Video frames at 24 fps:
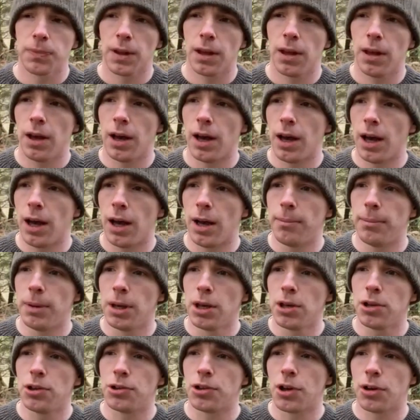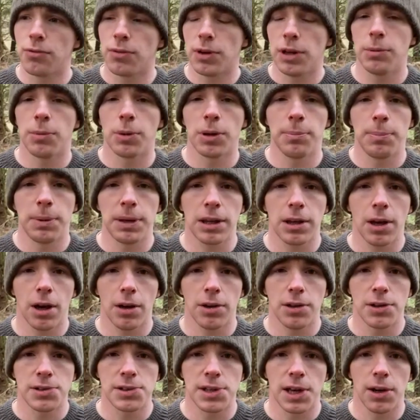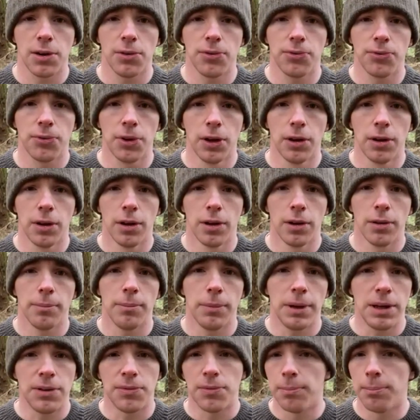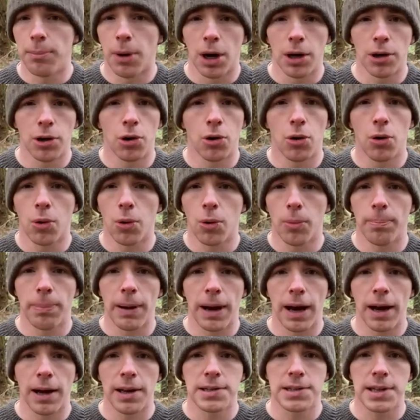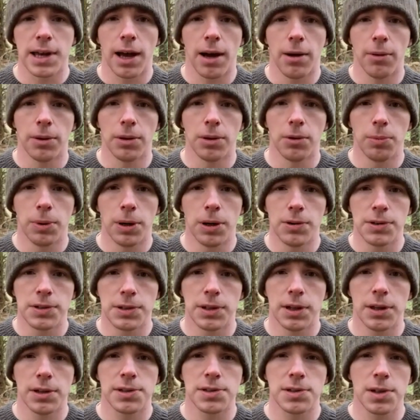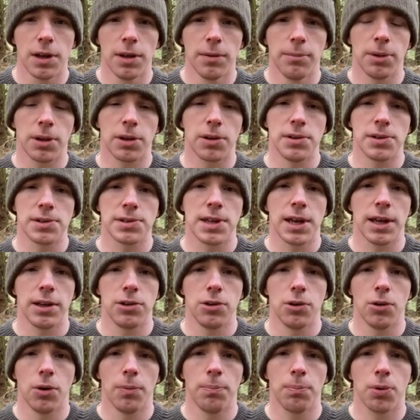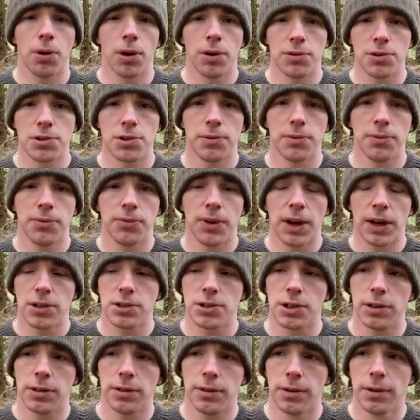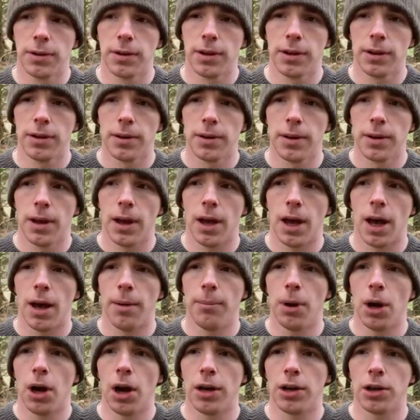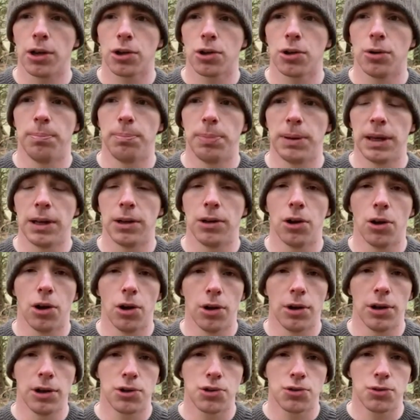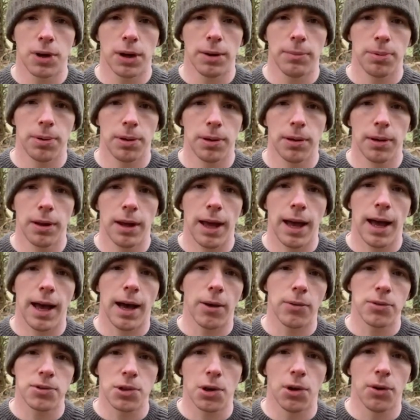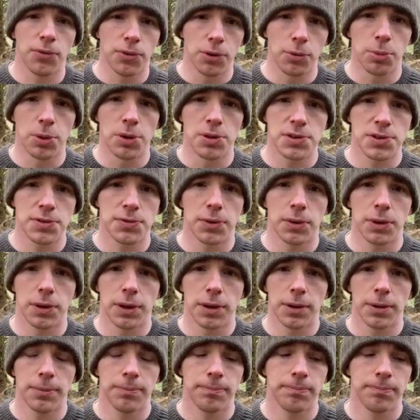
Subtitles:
You don't really want to be cutting yourself, even minor or bad, out in the wilderness, because then you're prone to infection. And it could be an early trip out of the woods for you.